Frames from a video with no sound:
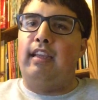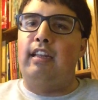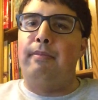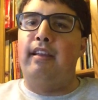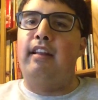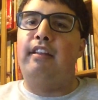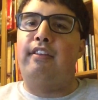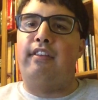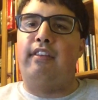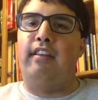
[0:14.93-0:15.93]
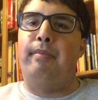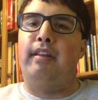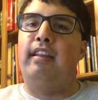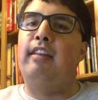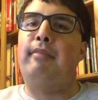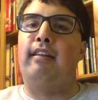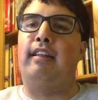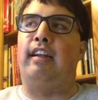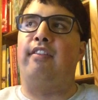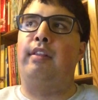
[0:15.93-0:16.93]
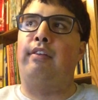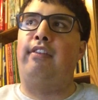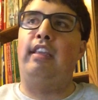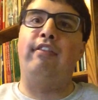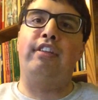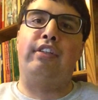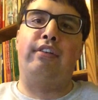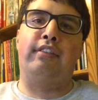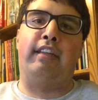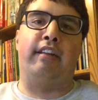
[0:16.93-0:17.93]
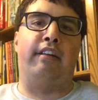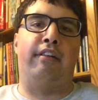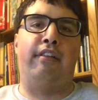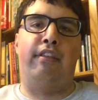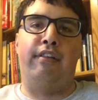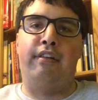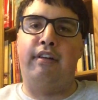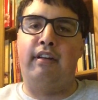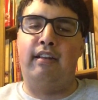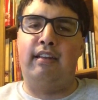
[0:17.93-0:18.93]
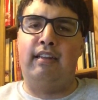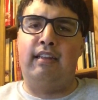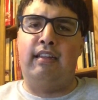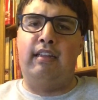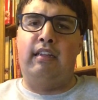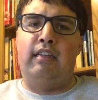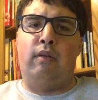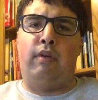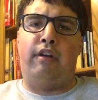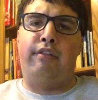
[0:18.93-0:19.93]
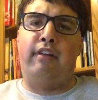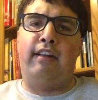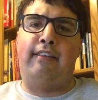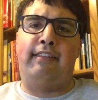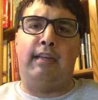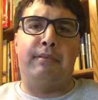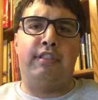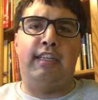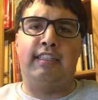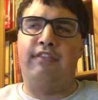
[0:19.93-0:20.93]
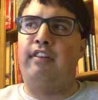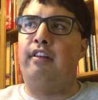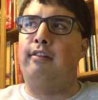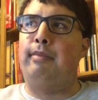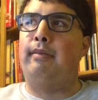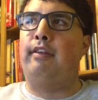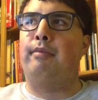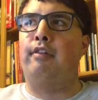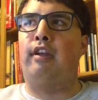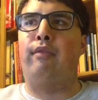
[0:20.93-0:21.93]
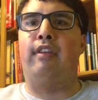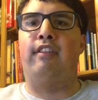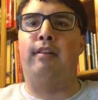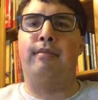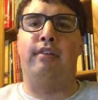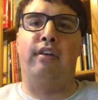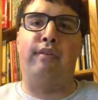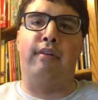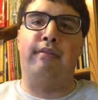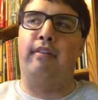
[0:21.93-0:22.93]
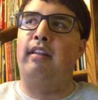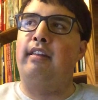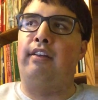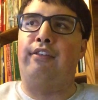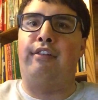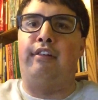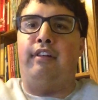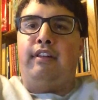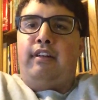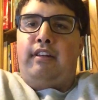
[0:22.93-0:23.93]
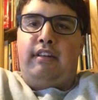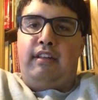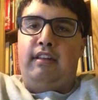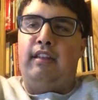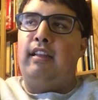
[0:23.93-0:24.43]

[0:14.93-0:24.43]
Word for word: In the beginning of this, in the beginning of my life, there was TV shows like Arthur, Wild Kratts, Cyber Chase, and various other PBS programs we come to know that was currently on.